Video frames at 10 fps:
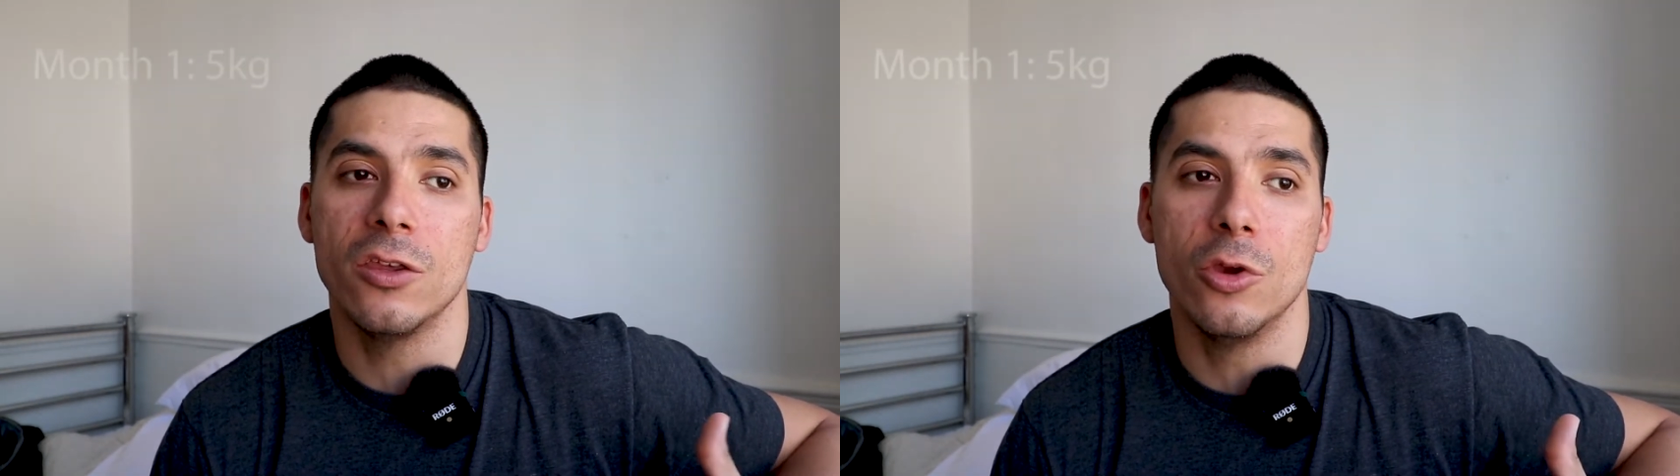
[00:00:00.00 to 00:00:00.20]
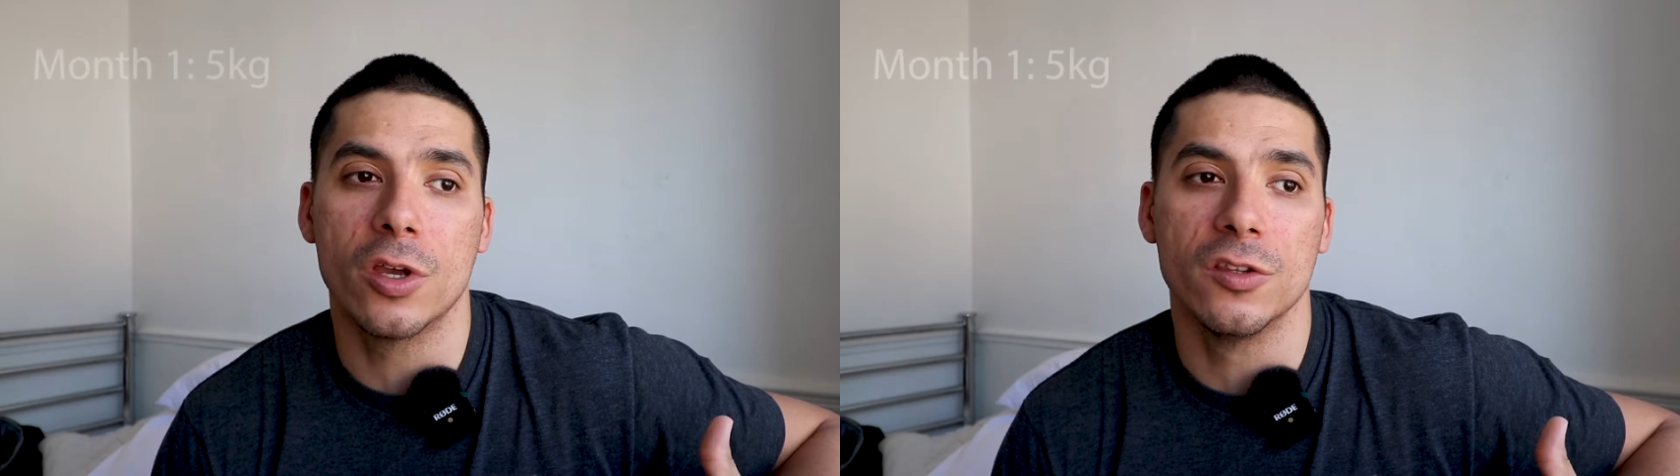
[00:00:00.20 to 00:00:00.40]

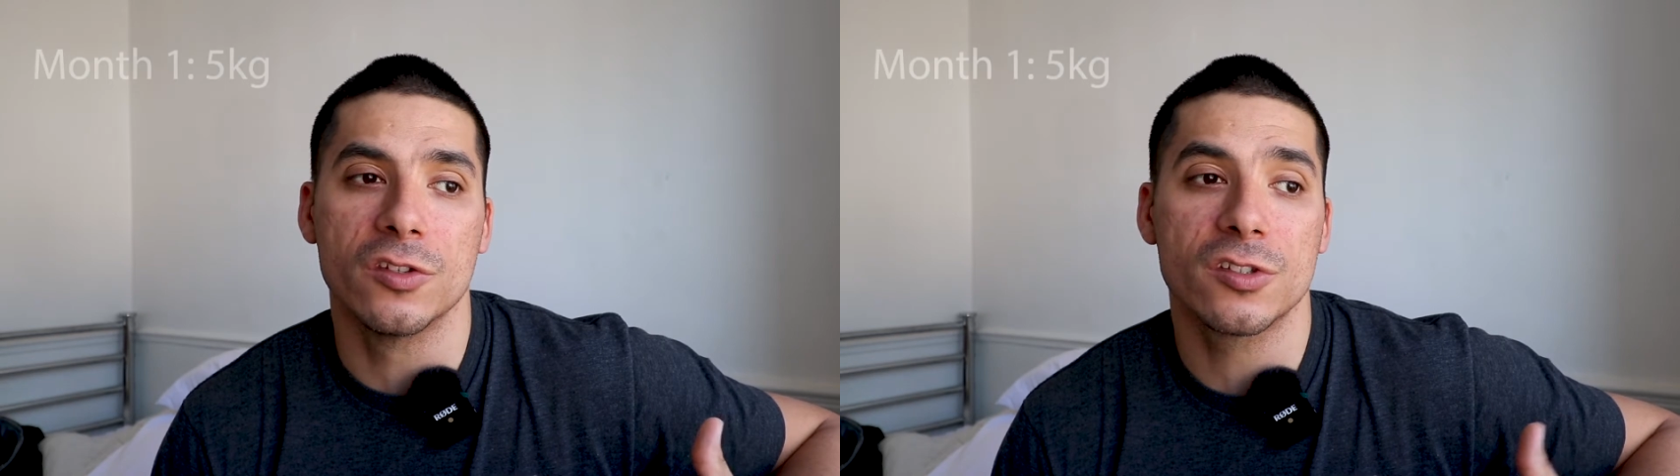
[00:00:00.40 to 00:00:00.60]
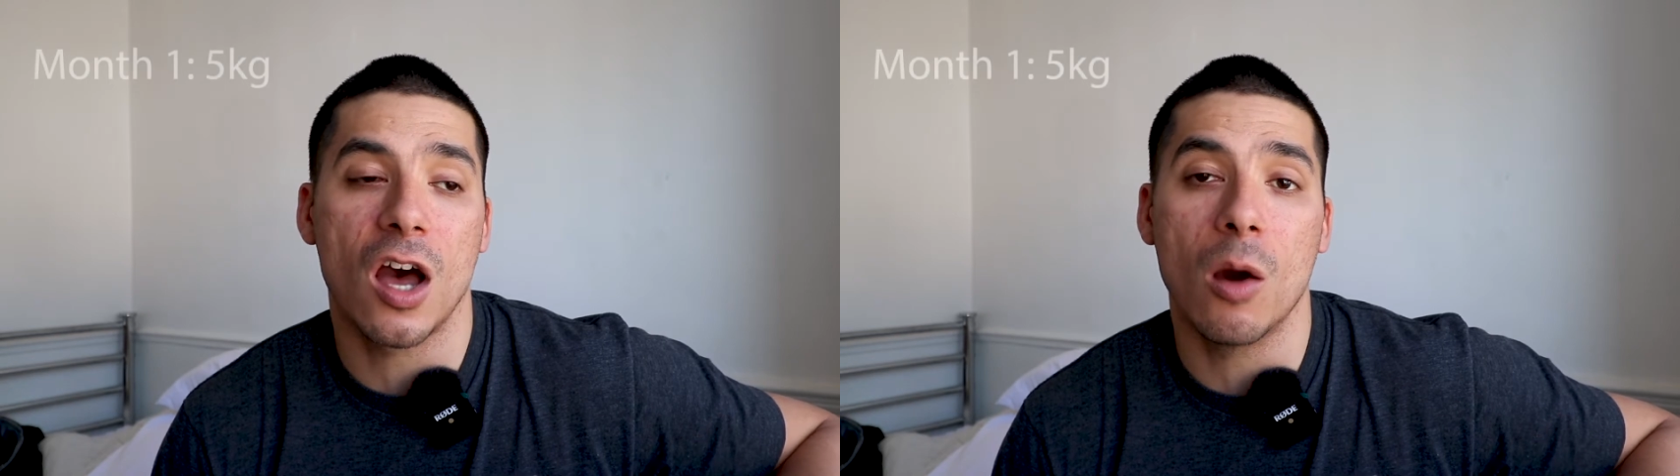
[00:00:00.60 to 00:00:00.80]
you can
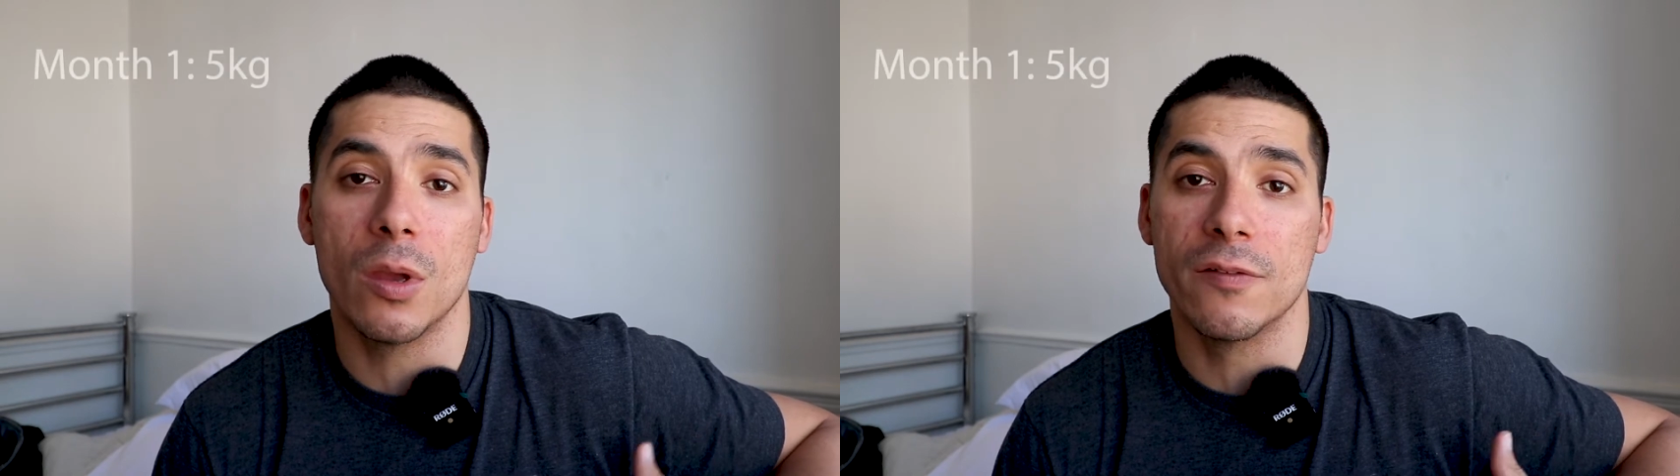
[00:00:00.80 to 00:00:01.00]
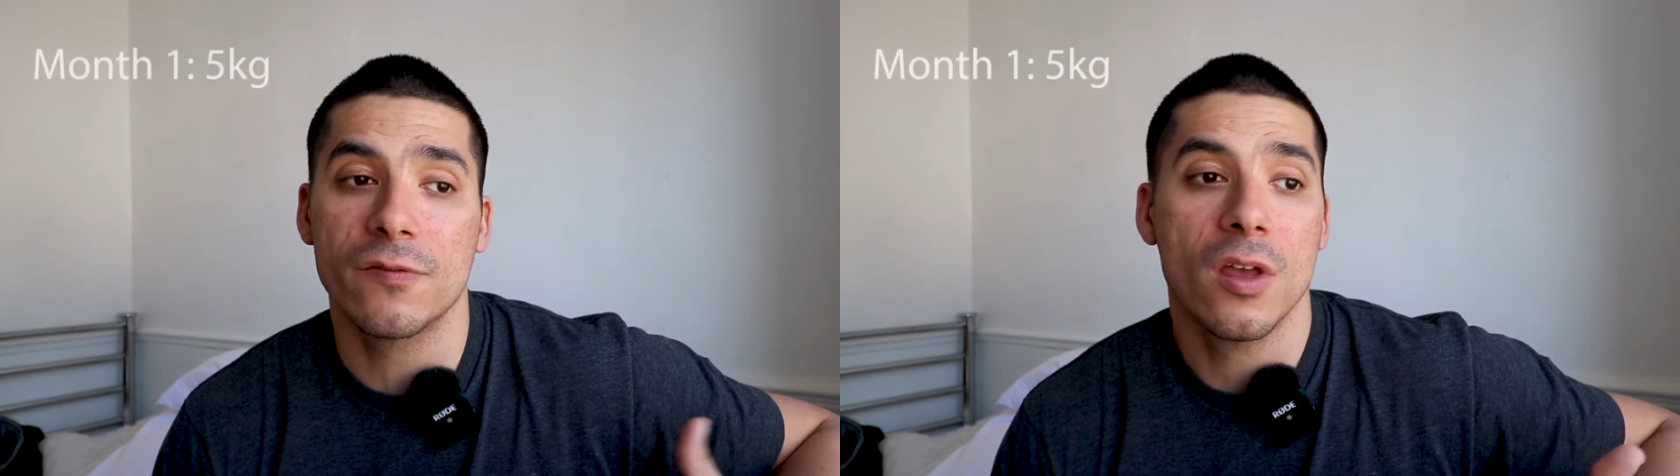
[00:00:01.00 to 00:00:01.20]
start
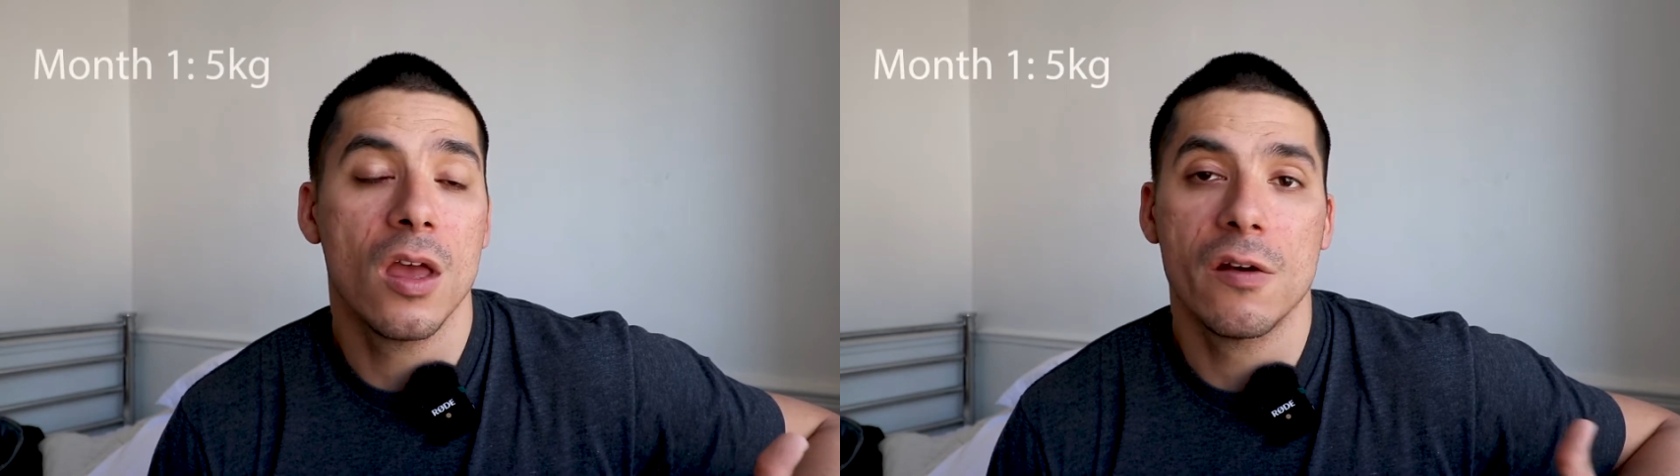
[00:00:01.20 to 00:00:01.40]
with